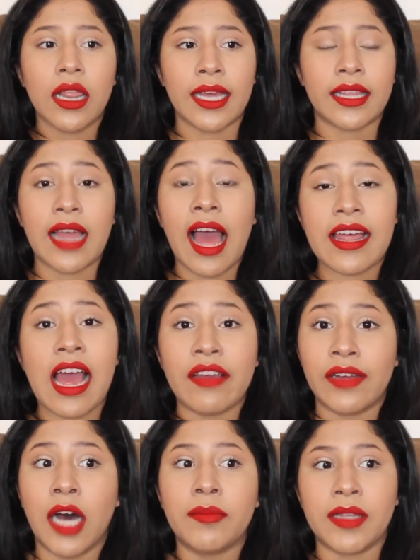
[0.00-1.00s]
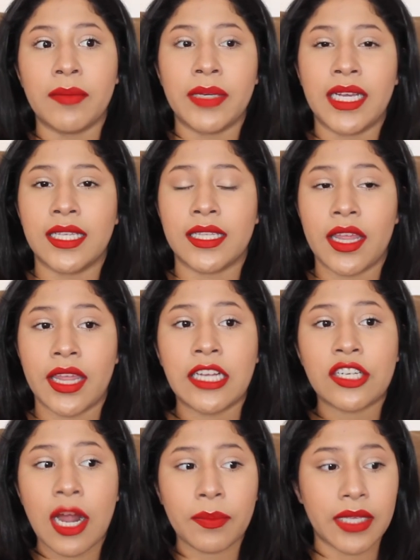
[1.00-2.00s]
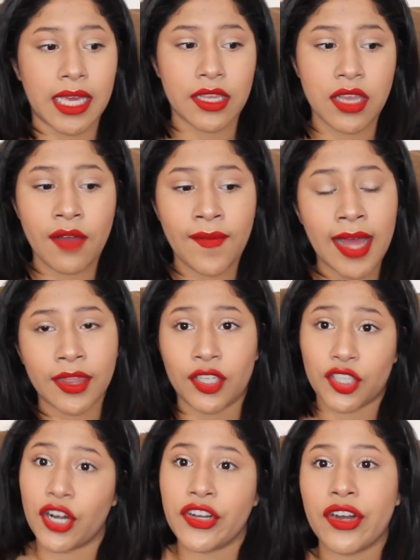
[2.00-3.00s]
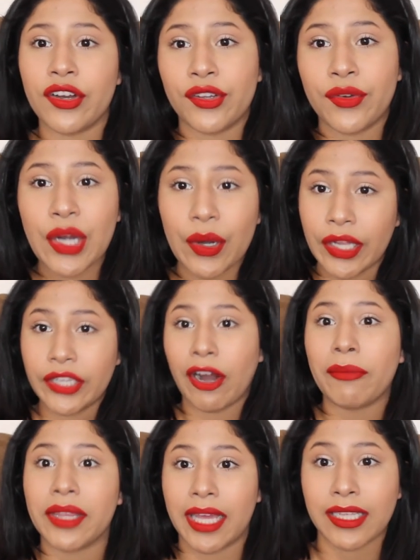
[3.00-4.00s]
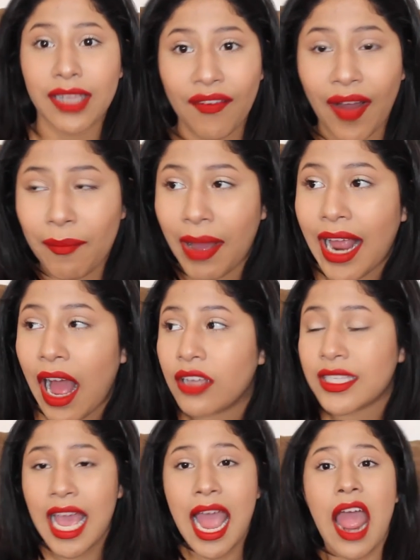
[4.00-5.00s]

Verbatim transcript: like I, I help them because they drop the kids off at the church nursery or they drop the kids off at my house